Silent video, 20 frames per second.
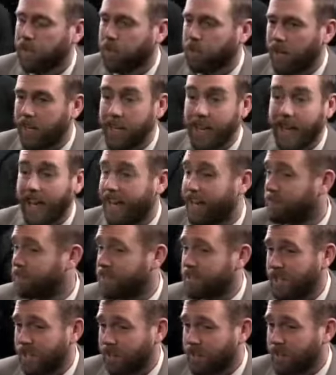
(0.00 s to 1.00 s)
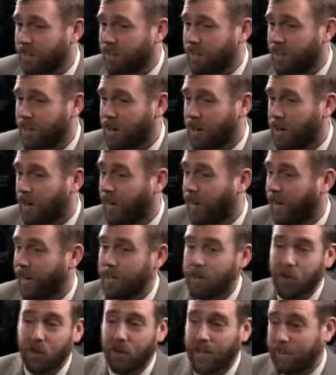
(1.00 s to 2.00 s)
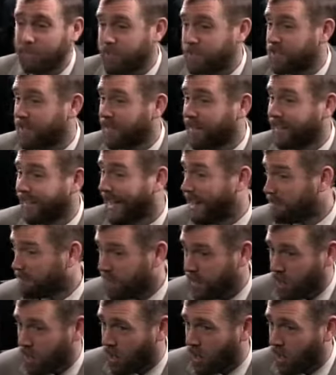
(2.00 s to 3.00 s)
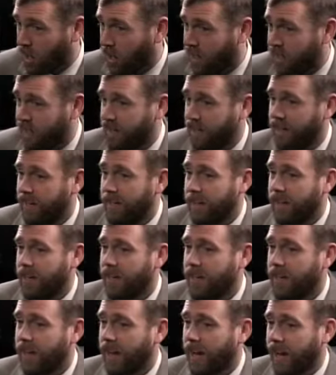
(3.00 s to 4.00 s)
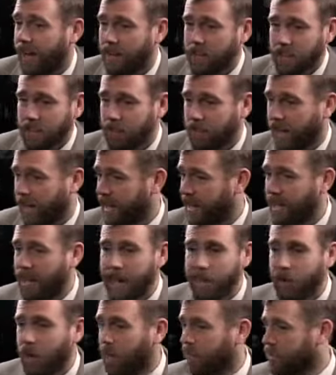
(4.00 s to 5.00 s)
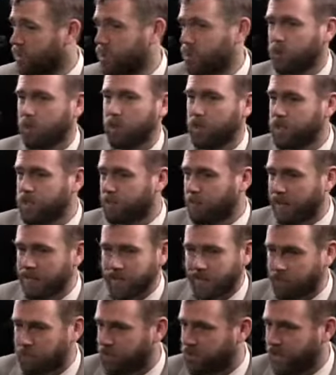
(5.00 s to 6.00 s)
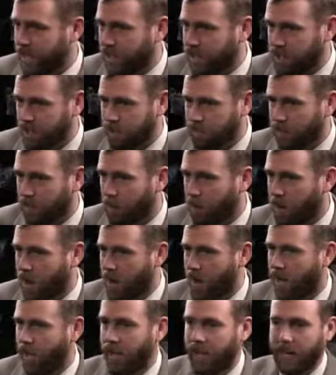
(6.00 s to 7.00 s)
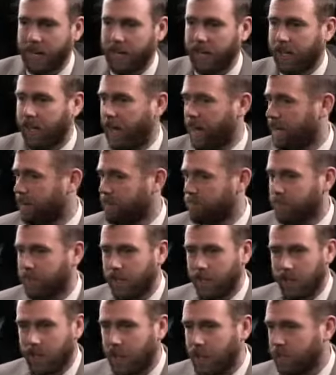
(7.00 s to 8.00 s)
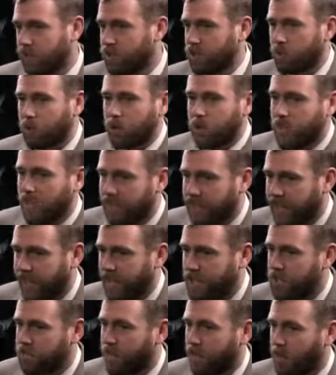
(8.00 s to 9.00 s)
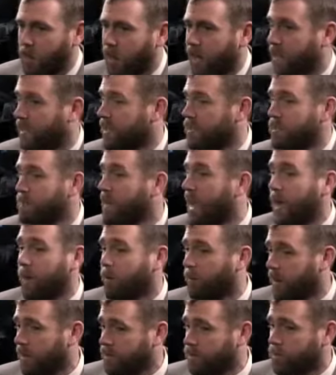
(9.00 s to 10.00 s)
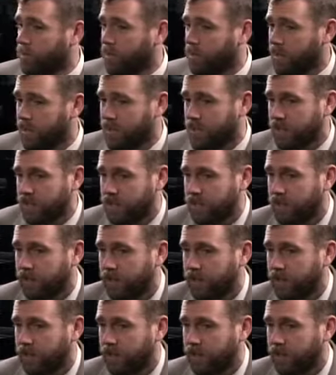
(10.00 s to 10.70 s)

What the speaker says: do I not have to sell a DVR, I don't have to sell an NVR. I can have all the storage in my central station if I want. I can have all the storage at the edge if I want. It doesn't matter where the storage is.